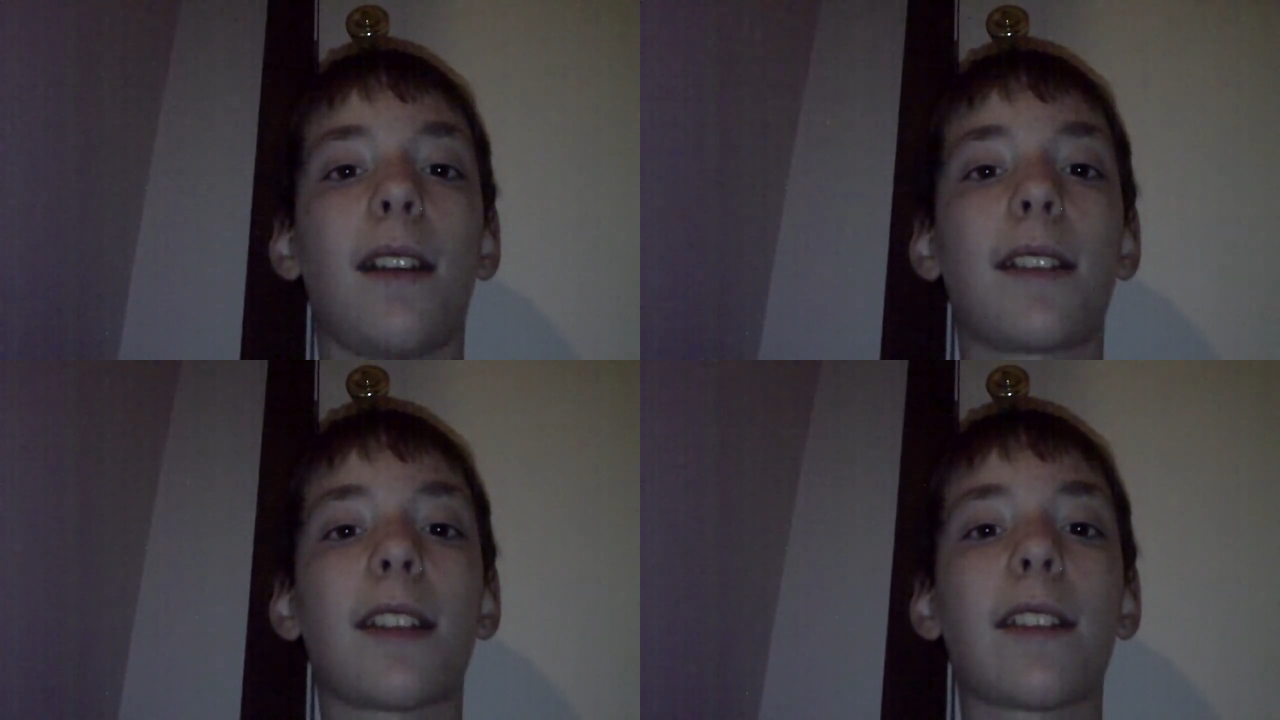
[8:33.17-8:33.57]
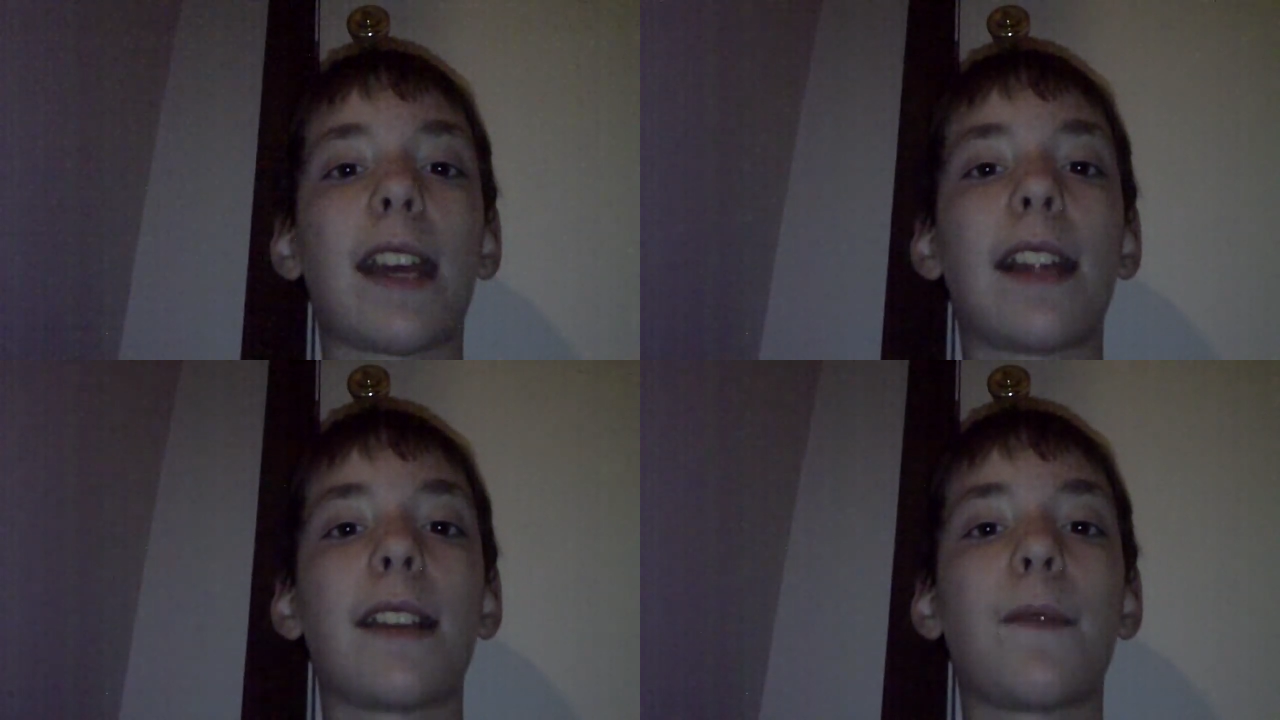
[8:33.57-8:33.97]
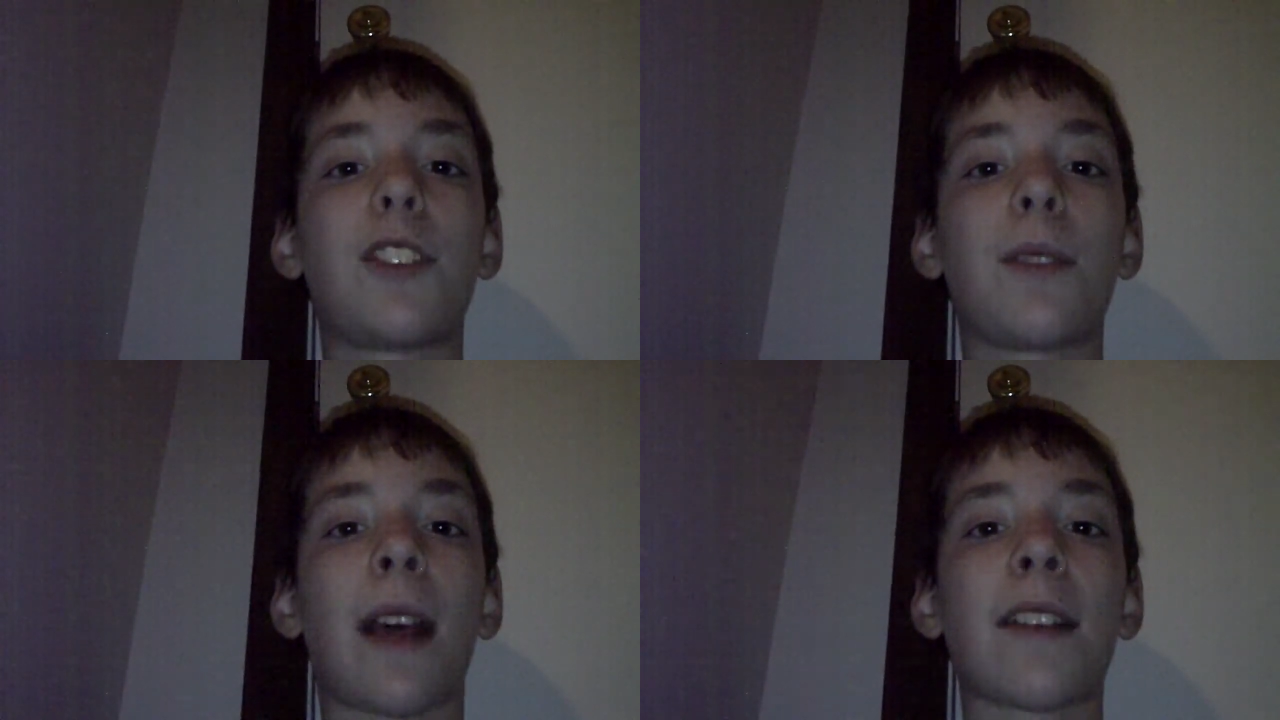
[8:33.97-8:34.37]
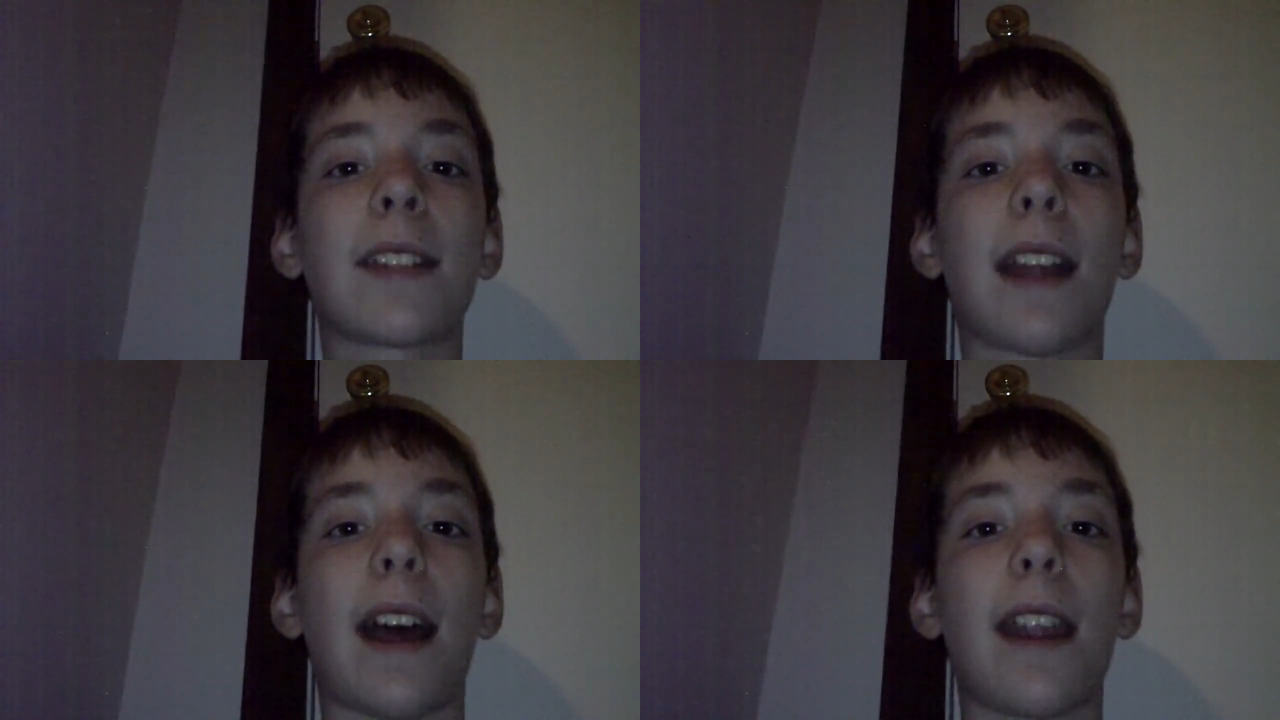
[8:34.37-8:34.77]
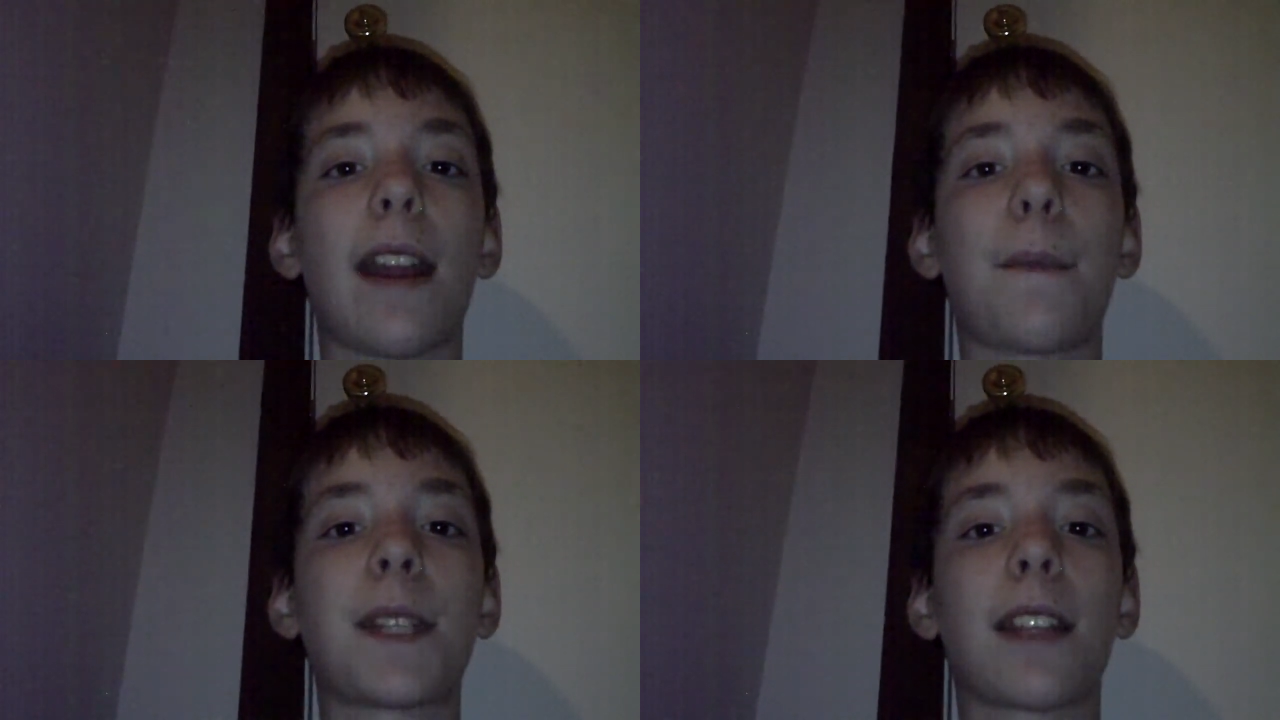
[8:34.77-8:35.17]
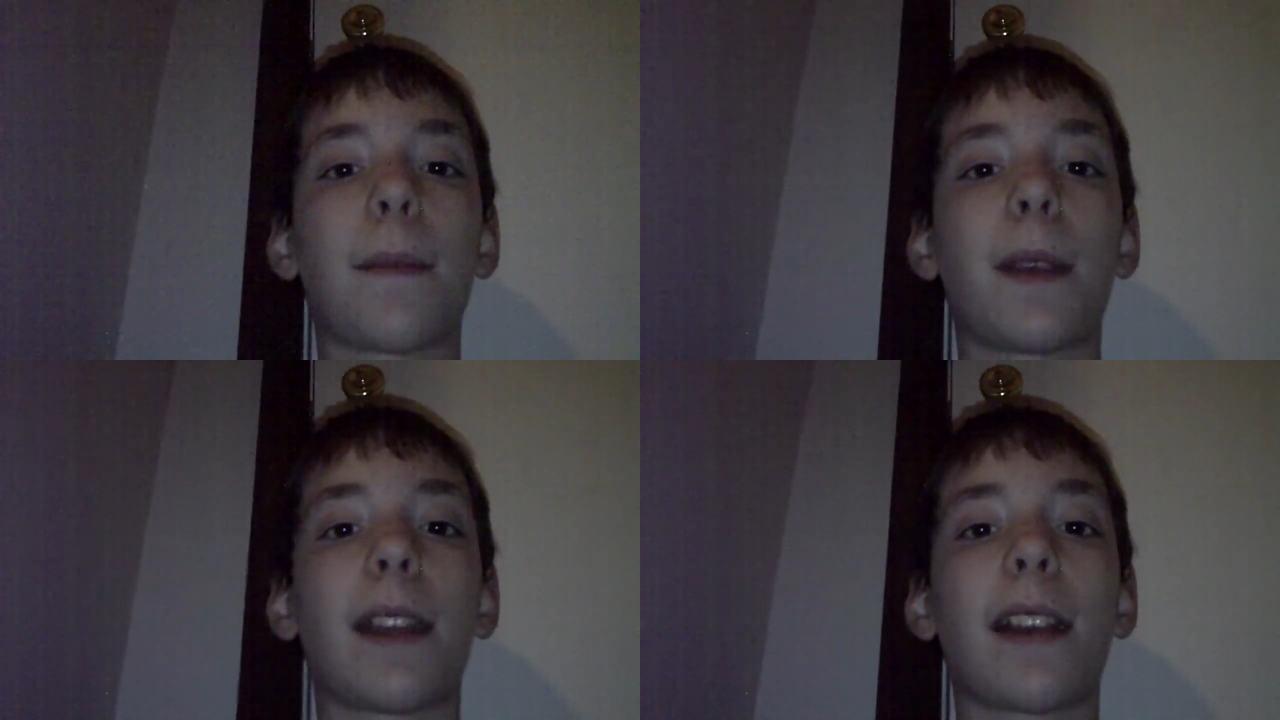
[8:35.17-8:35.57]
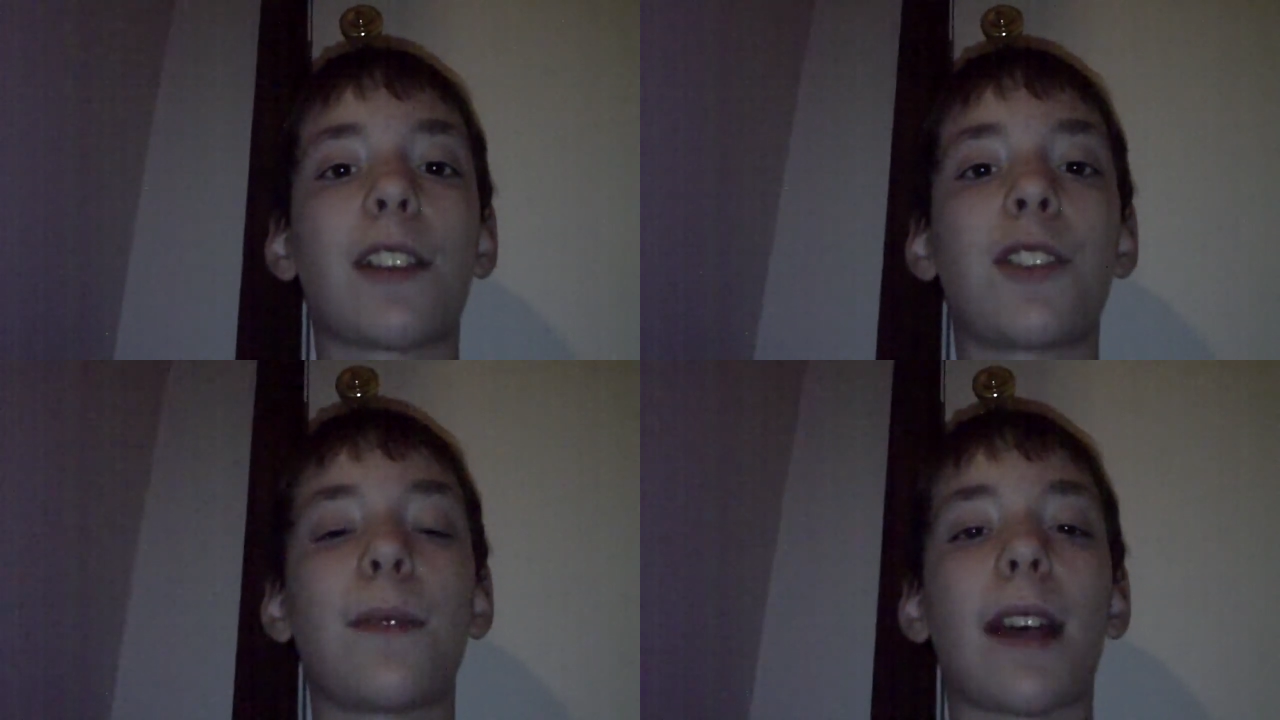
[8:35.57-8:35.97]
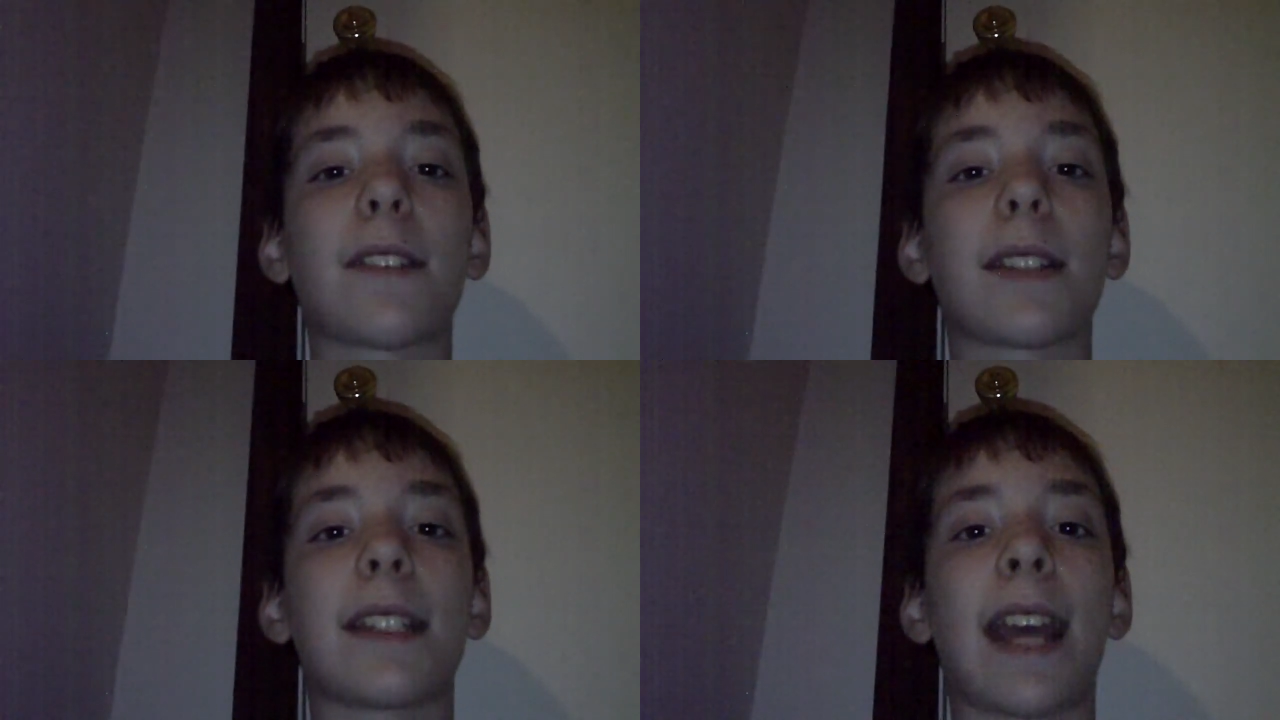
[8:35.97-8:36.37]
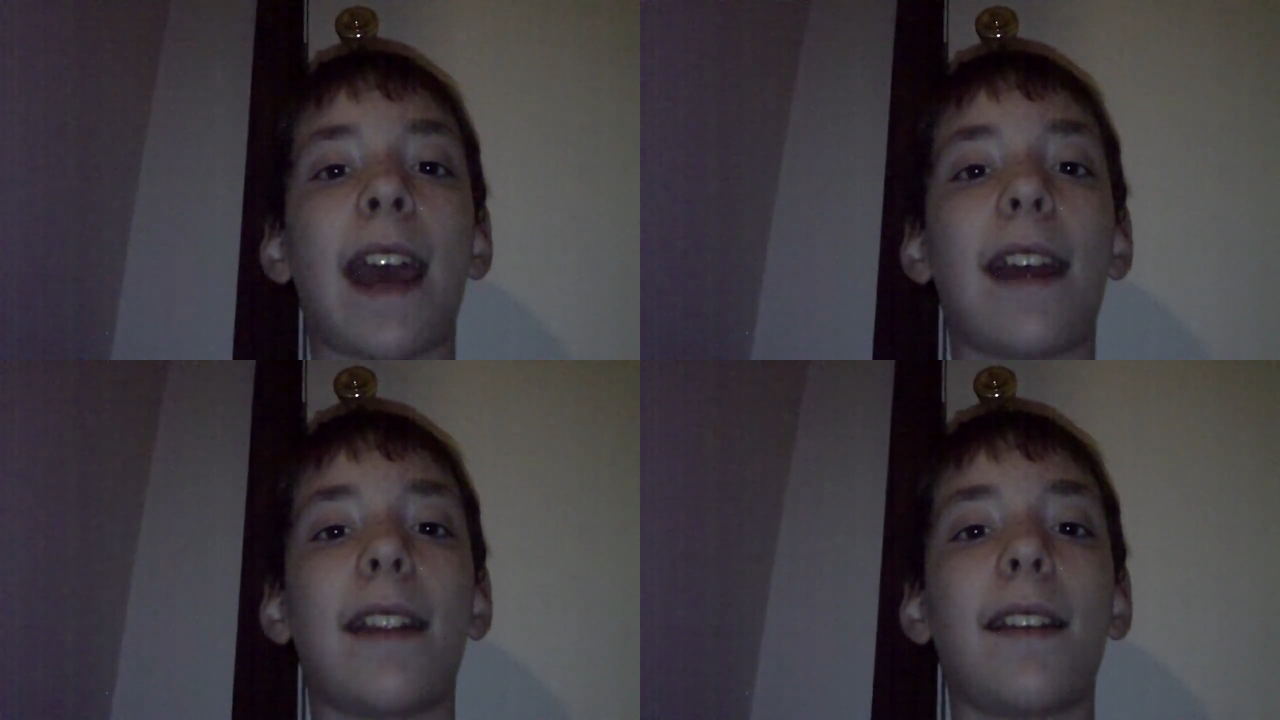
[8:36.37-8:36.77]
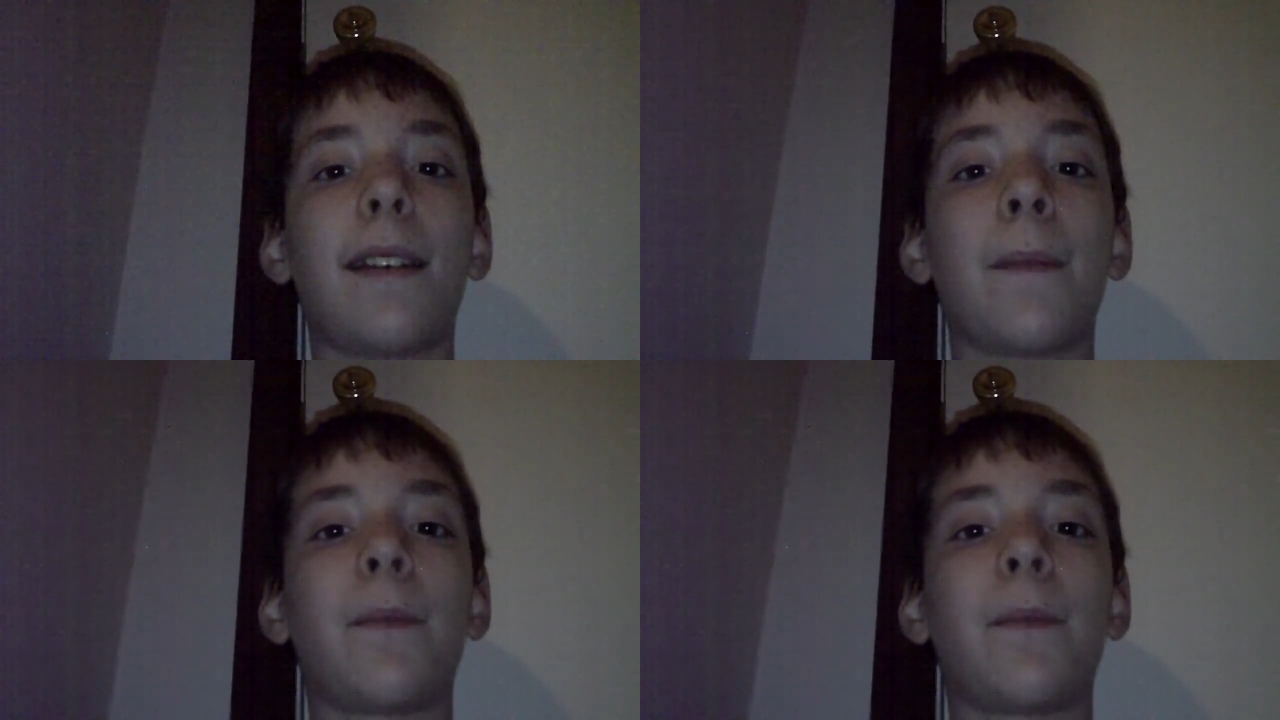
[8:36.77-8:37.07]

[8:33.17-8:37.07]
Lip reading: until the end of 2009 up to the beginning of 2010.